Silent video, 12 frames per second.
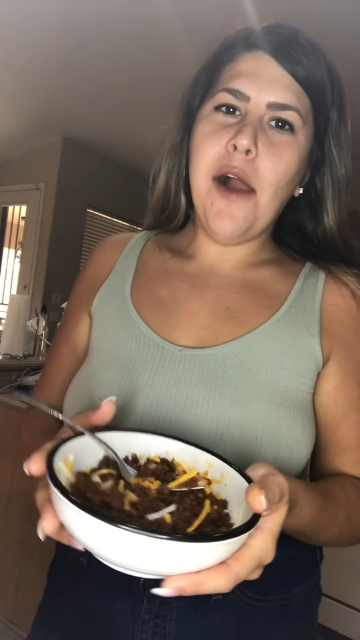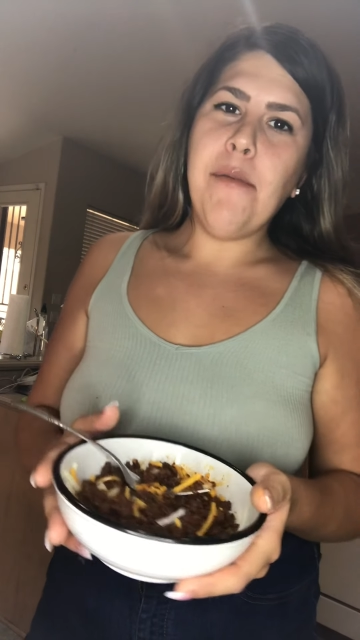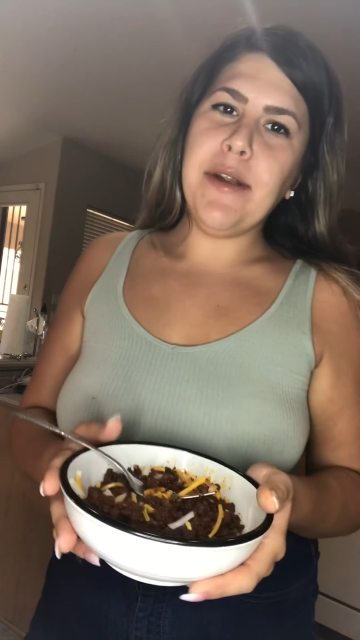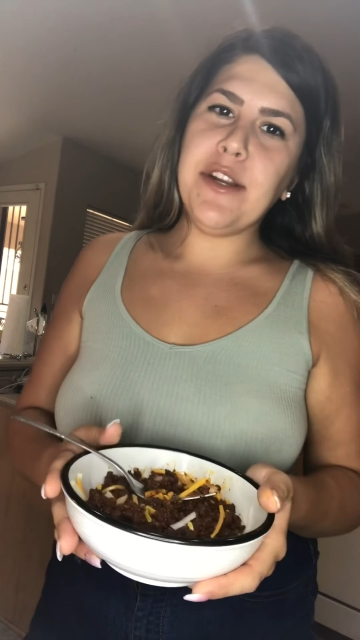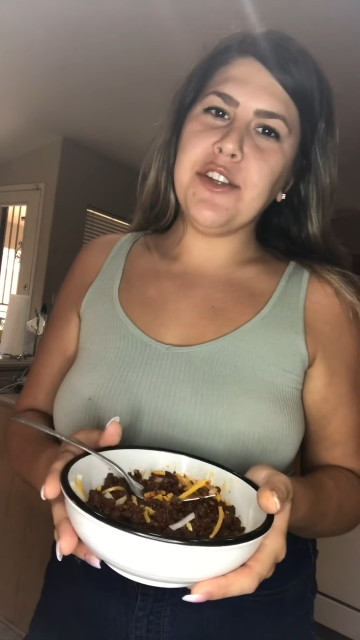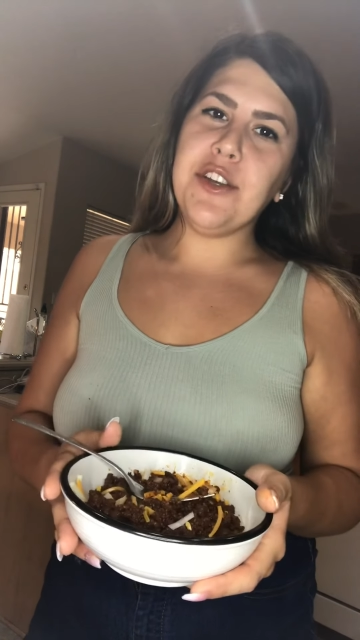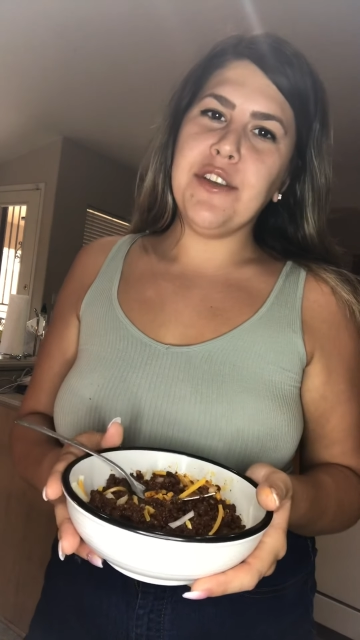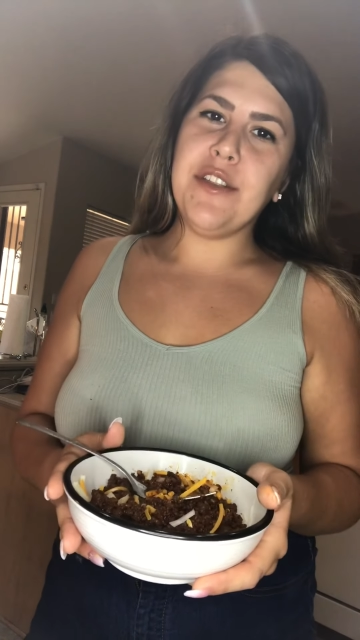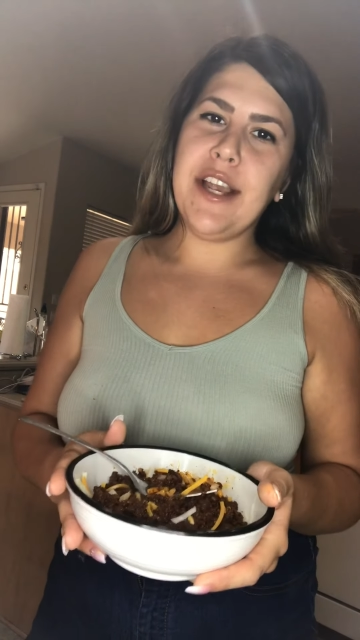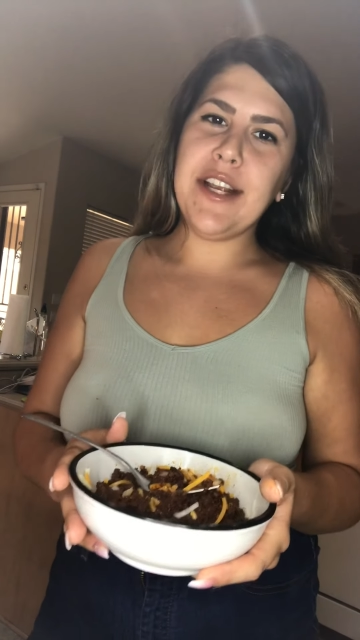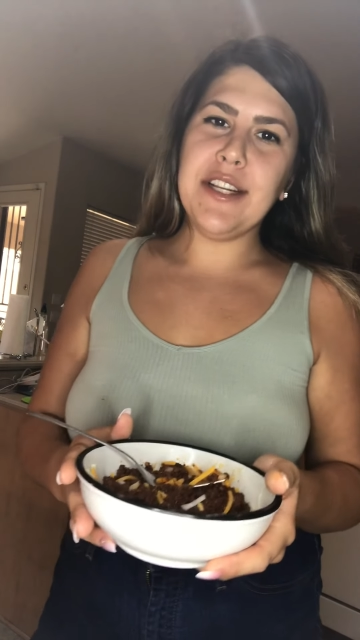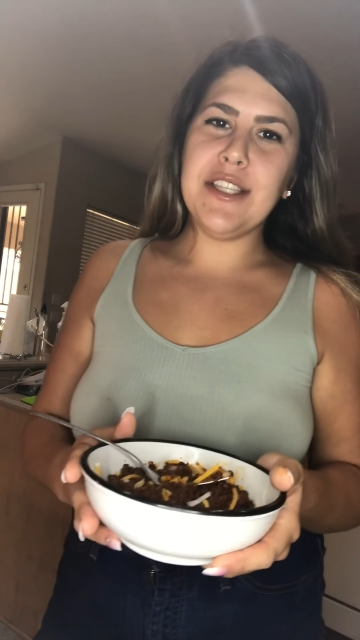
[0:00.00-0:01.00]
Make sure you
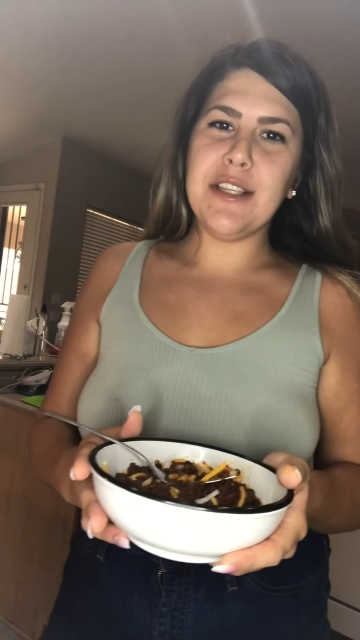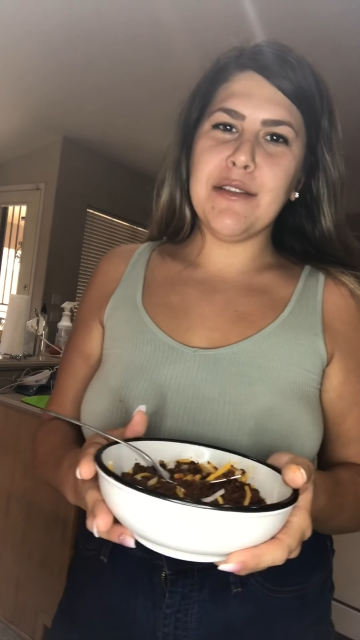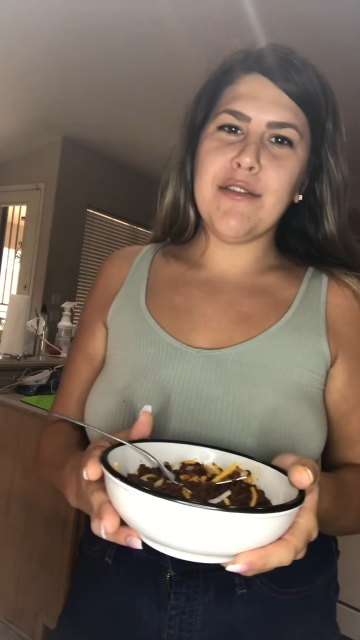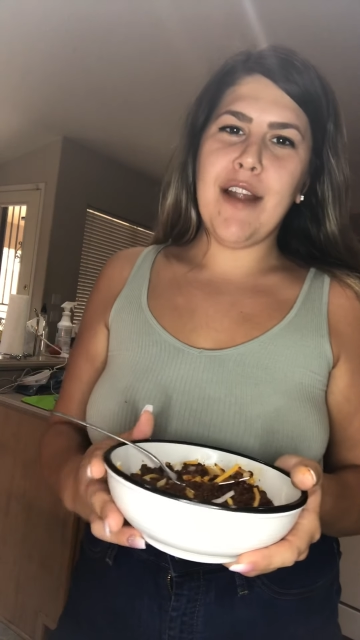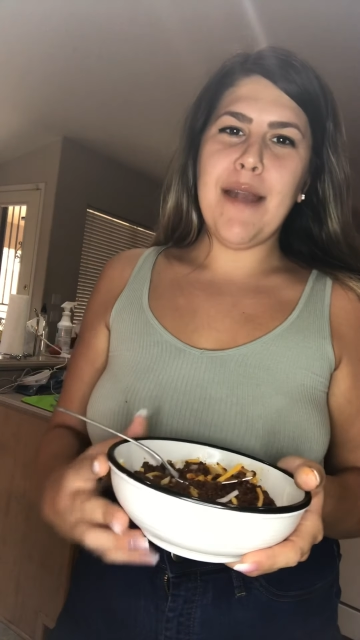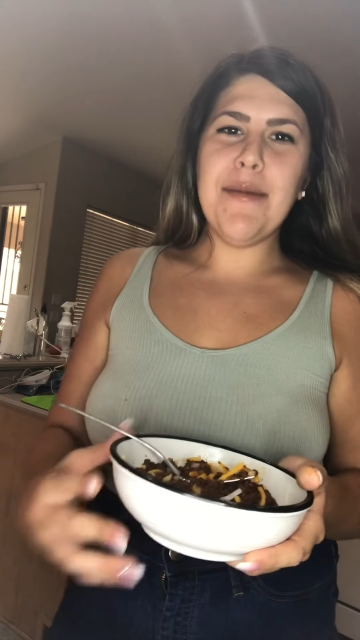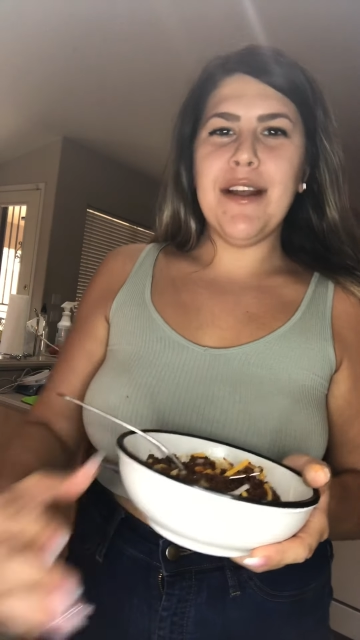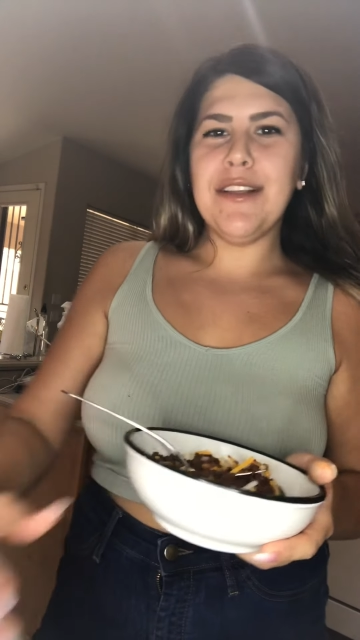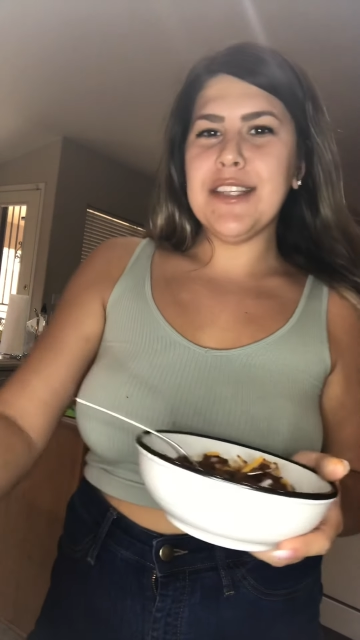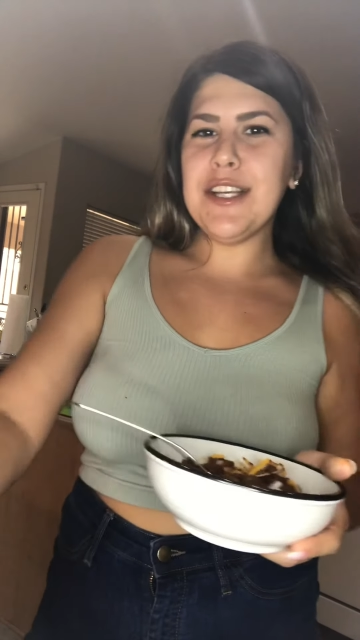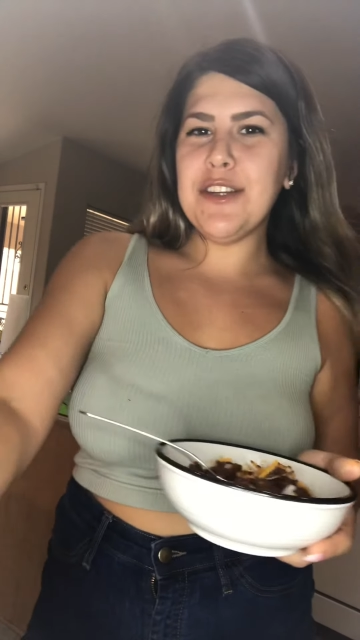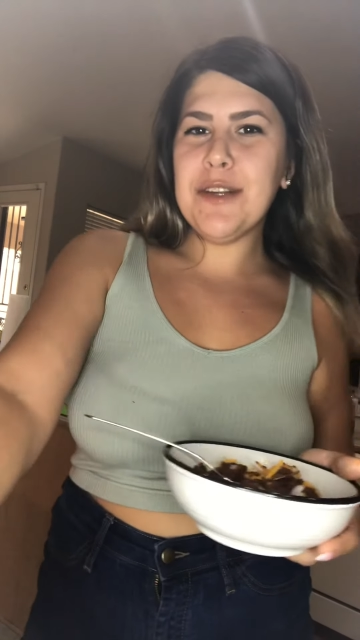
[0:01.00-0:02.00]
like and subscribe, and I'll
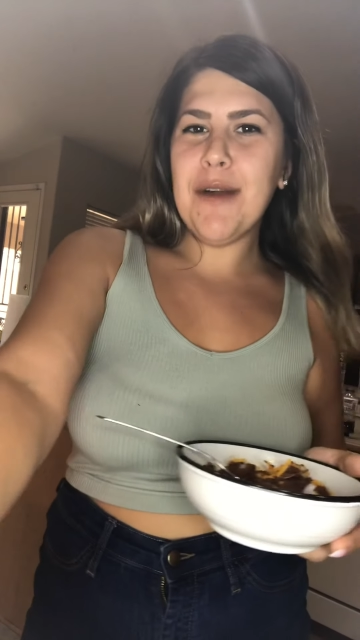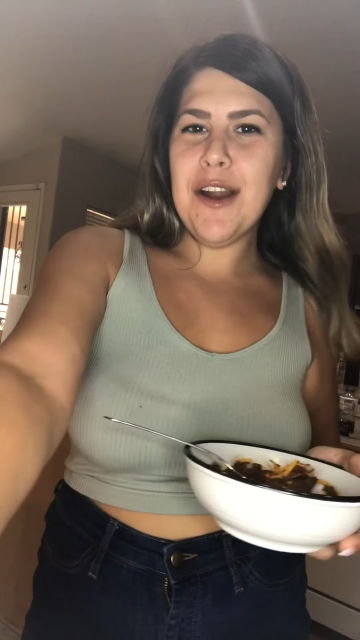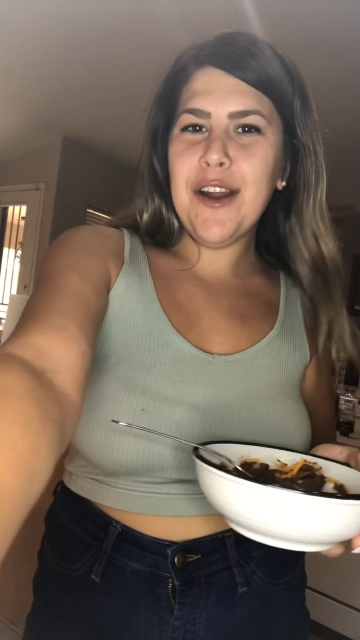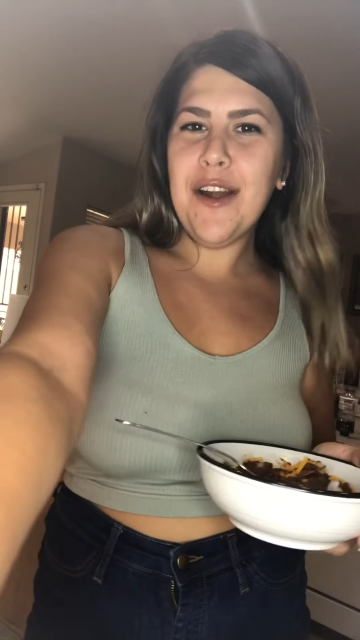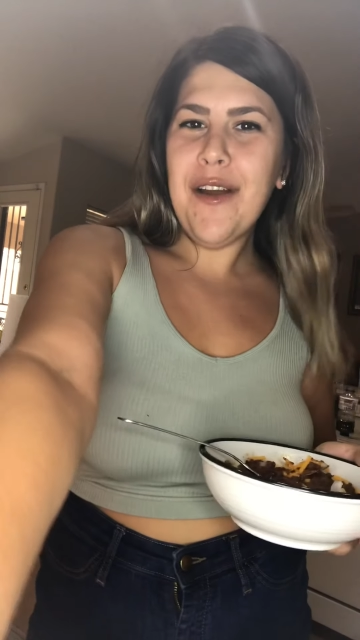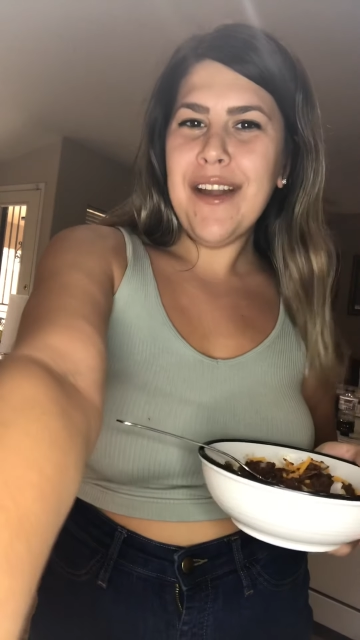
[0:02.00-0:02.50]
see you tomorrow.